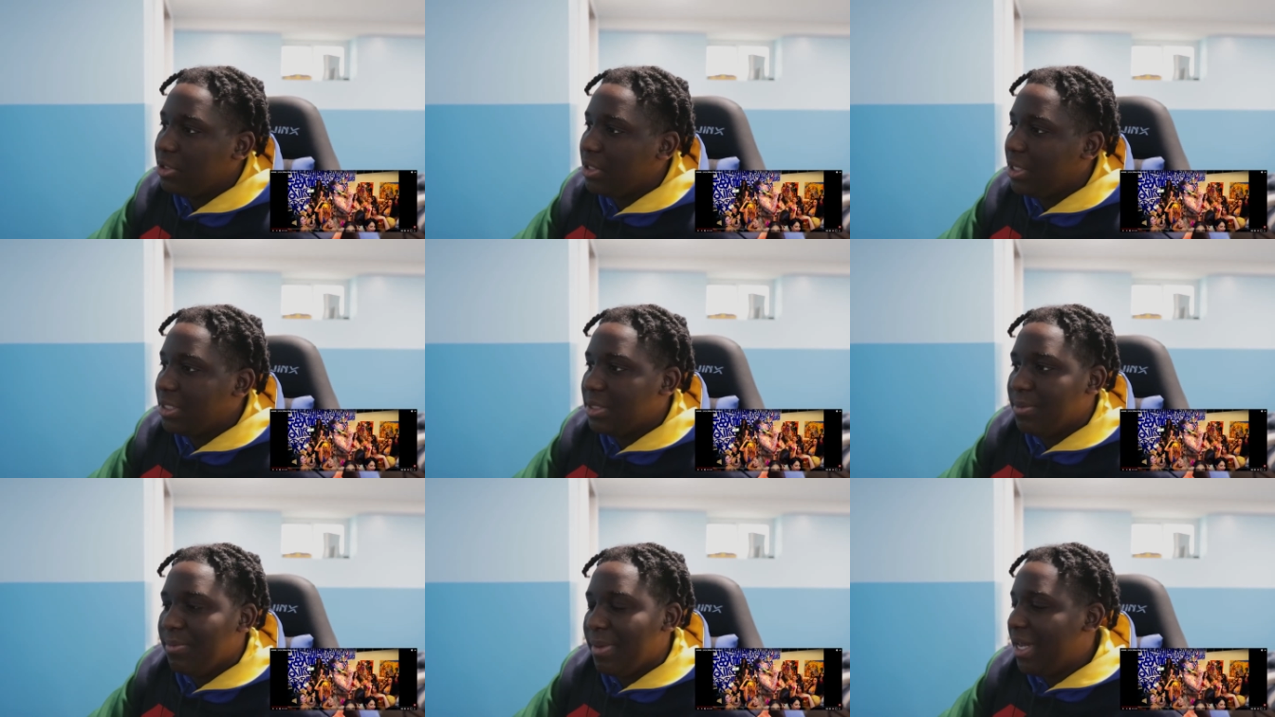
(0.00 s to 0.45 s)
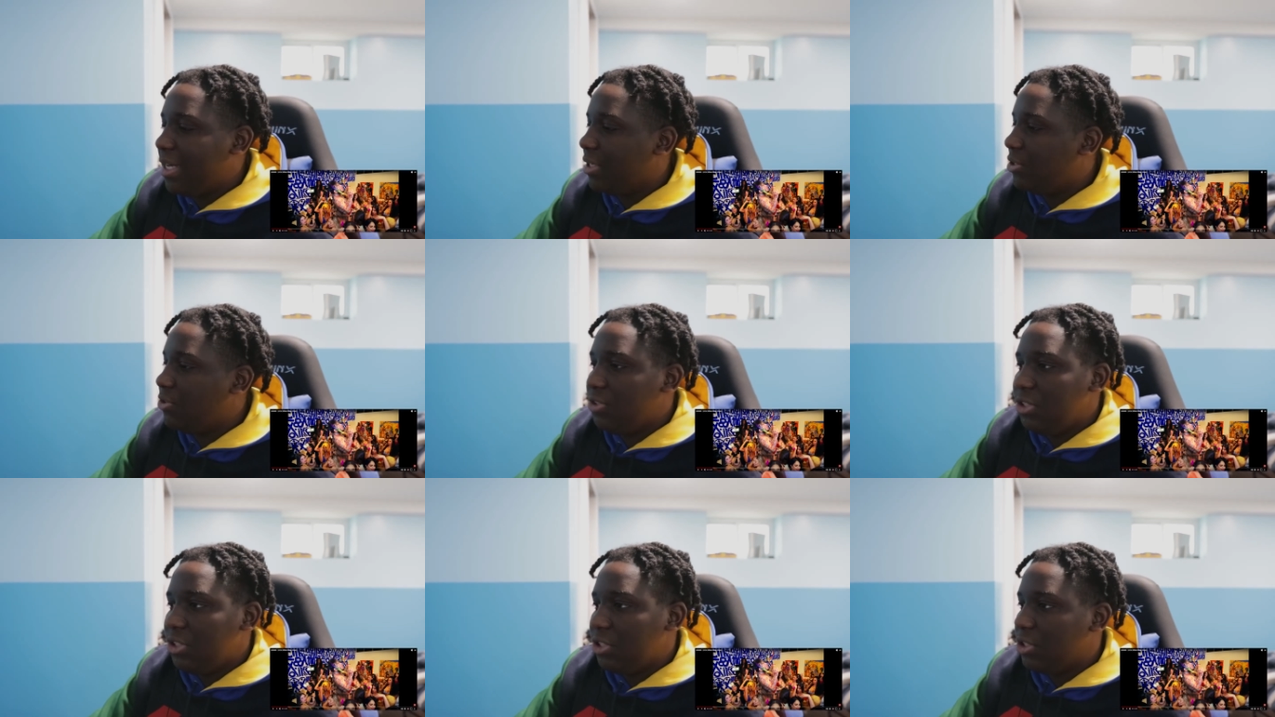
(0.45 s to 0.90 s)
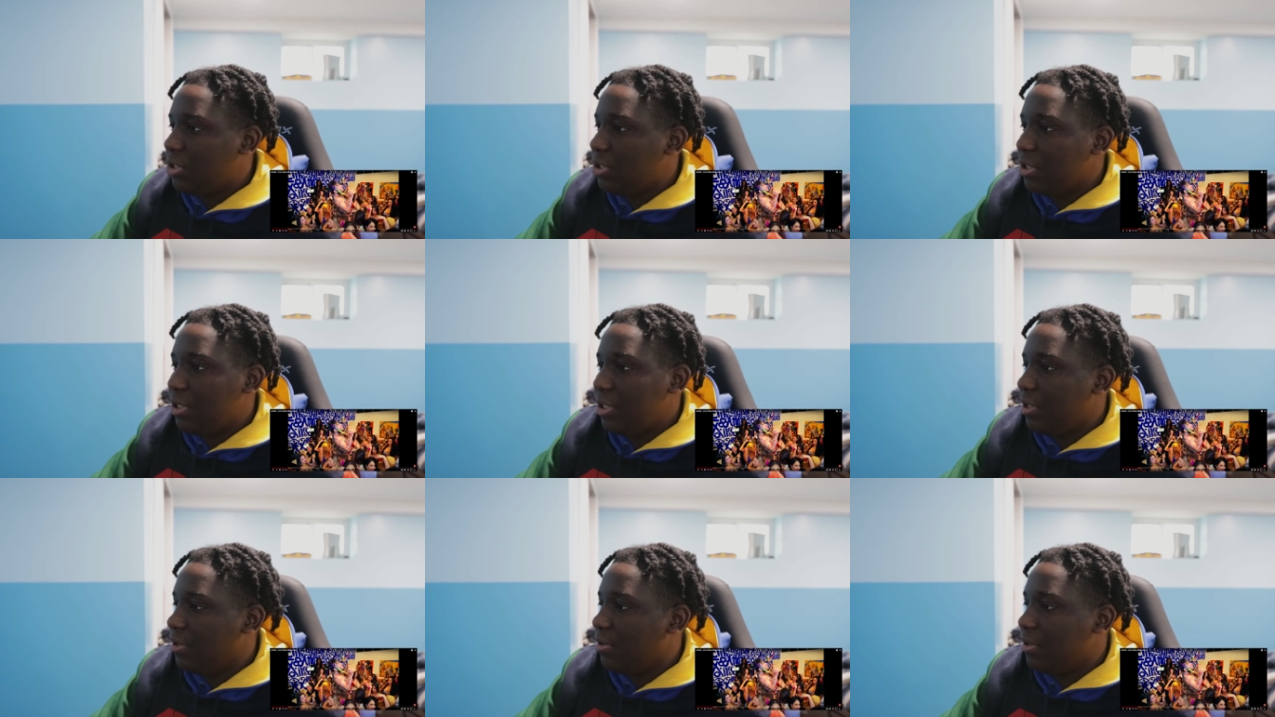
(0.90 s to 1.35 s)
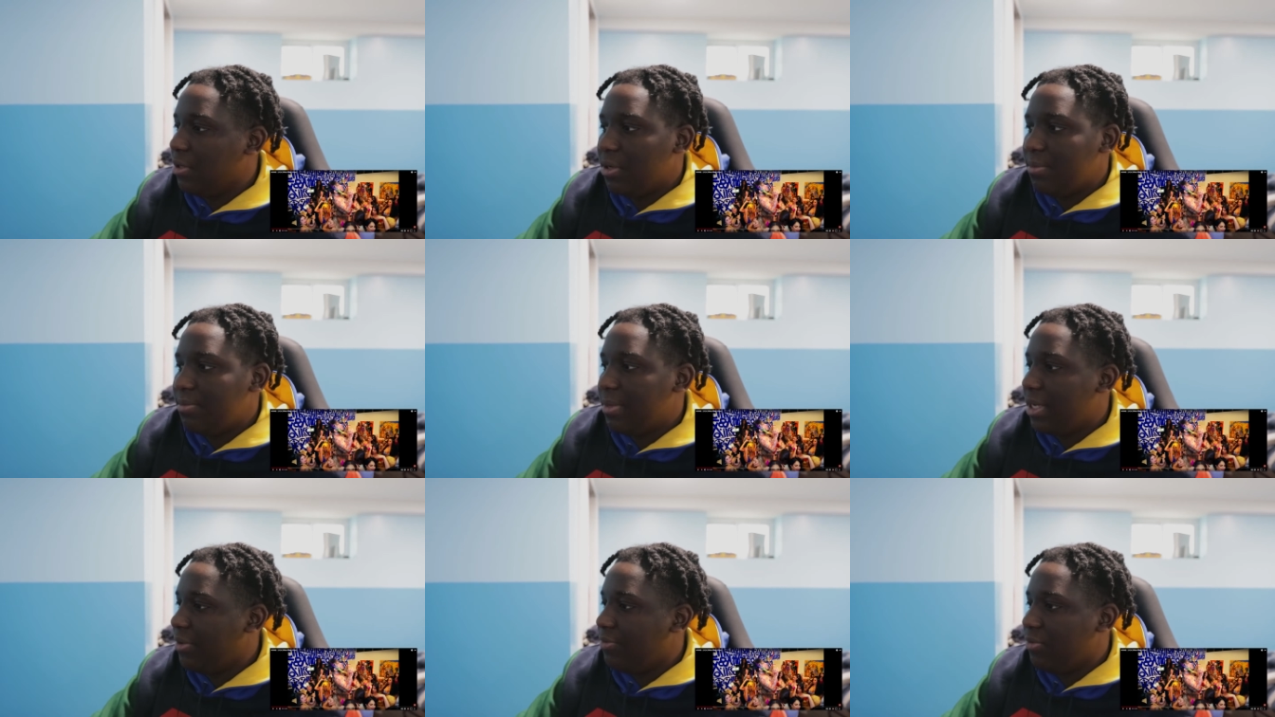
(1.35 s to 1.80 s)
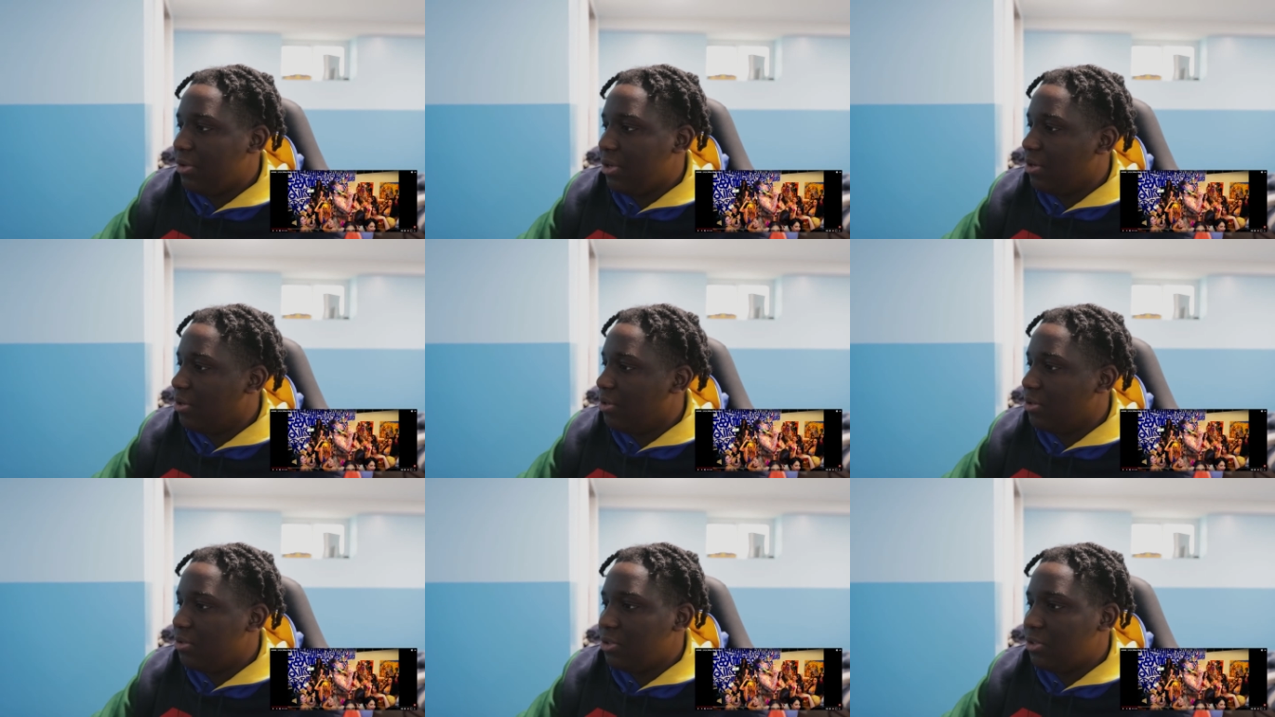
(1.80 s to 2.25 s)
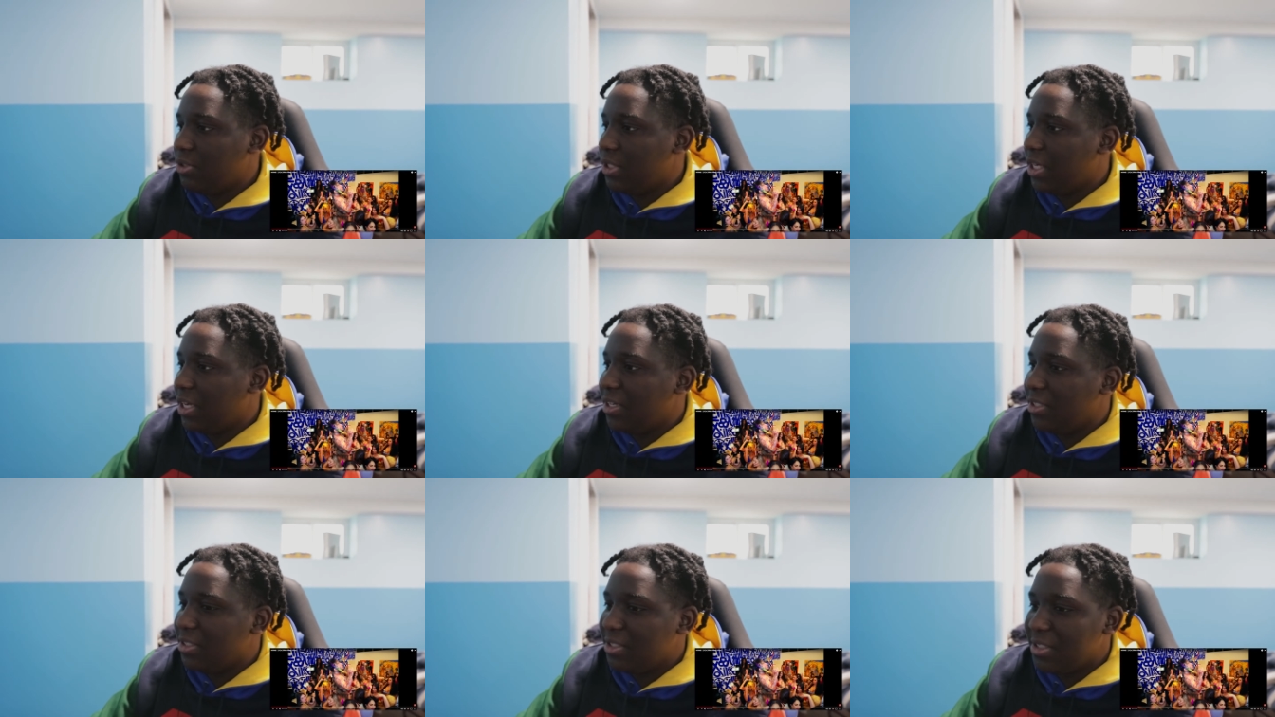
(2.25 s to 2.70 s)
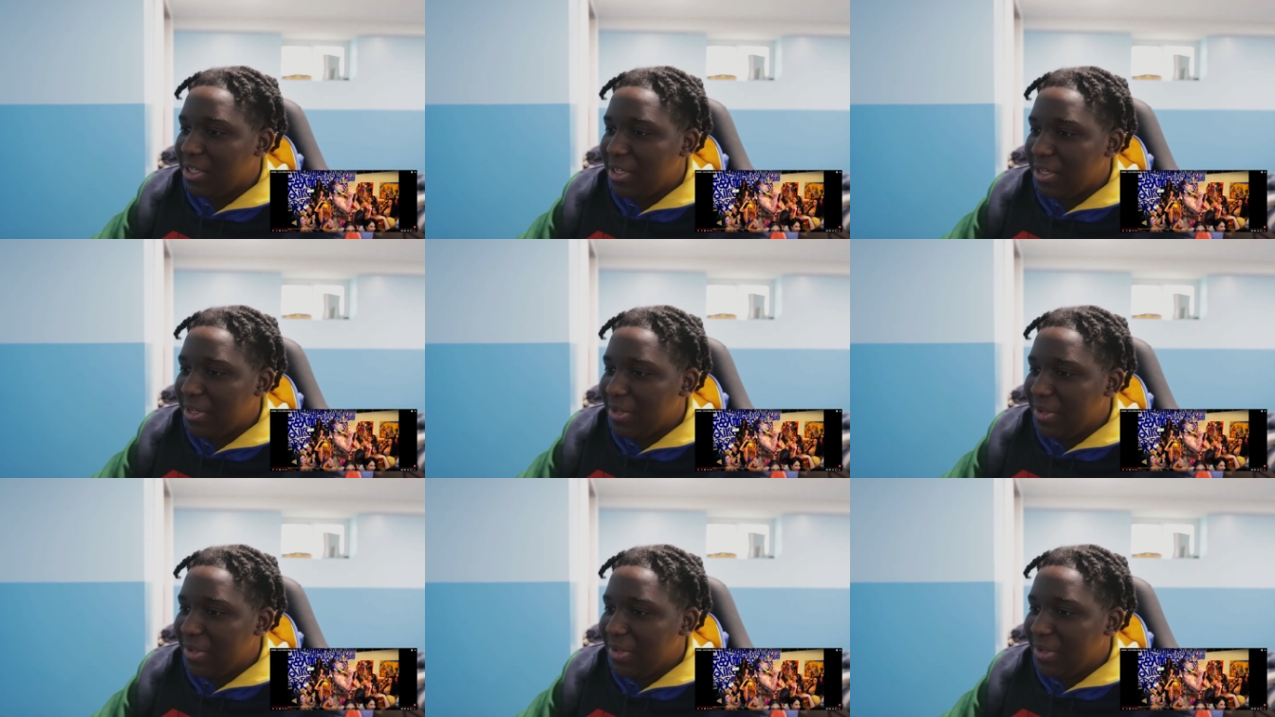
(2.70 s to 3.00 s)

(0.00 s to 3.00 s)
There's mad treasures in here though. I'm not even gonna hold you guys.